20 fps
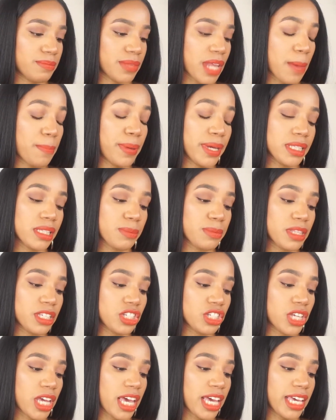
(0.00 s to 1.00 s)
I picked up the
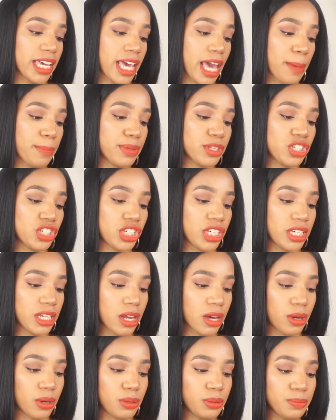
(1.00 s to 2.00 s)
shade
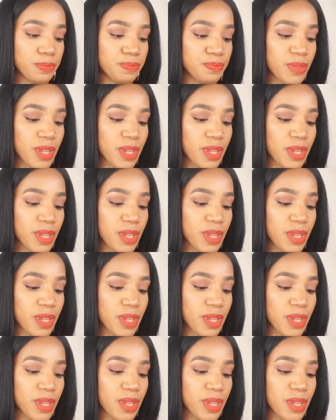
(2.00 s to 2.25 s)
Cappuccino,